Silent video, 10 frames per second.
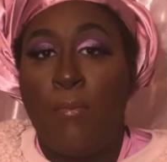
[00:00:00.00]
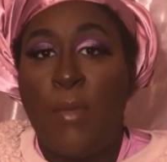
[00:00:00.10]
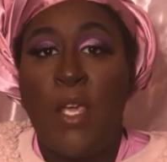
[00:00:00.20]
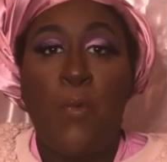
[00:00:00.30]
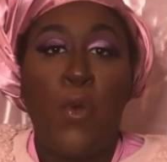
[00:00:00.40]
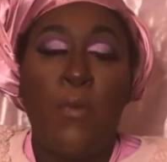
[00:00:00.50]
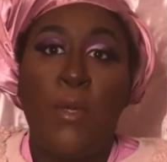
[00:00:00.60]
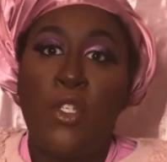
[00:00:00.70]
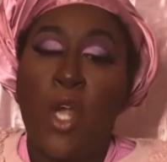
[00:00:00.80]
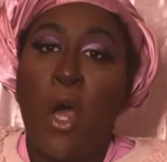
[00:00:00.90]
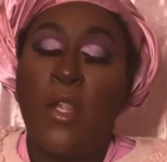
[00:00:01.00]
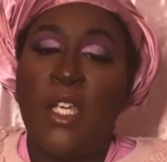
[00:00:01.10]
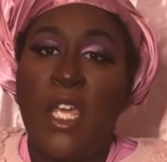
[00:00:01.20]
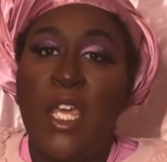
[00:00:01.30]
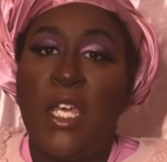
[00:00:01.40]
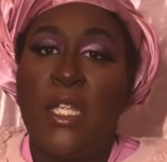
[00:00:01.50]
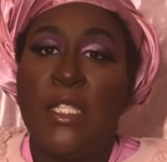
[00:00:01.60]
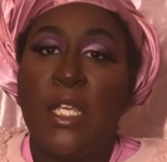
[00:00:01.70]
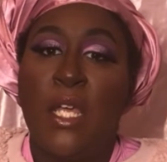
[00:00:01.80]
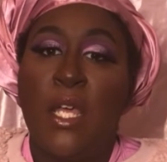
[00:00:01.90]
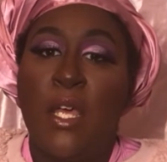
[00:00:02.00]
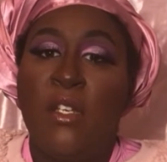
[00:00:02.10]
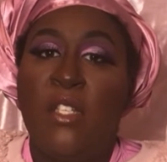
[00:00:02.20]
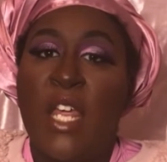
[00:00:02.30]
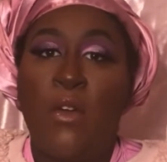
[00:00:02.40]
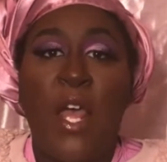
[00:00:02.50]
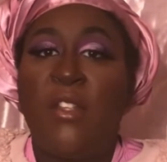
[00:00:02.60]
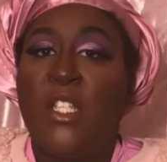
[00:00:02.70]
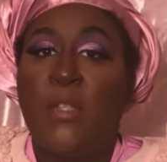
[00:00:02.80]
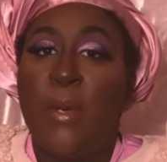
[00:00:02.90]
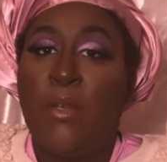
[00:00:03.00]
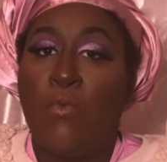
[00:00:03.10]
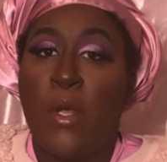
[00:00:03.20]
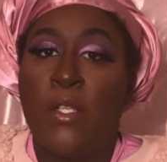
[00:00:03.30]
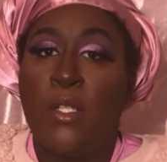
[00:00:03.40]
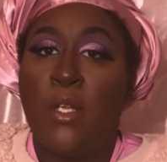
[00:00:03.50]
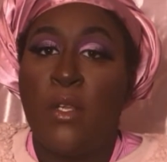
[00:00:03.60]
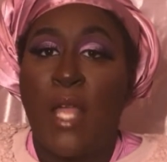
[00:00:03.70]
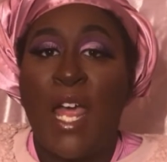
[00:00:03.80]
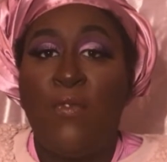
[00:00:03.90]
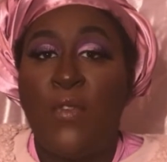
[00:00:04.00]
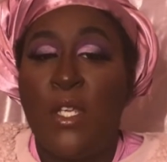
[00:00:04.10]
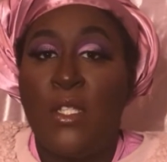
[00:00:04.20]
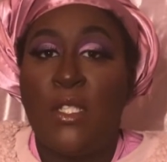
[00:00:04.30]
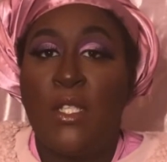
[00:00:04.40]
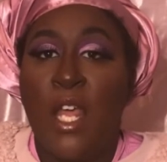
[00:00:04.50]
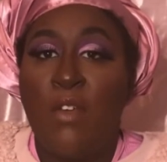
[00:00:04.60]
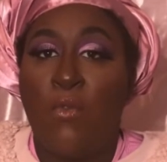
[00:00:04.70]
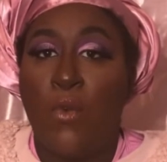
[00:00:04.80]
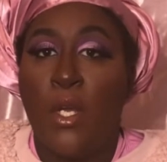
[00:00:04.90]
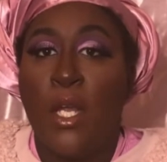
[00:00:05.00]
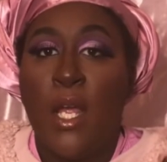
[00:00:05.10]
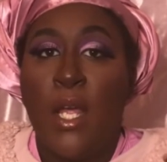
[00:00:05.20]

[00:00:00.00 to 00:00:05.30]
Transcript: maybe pretty much all the kids, they don't have to spend the rest of their life in slavery.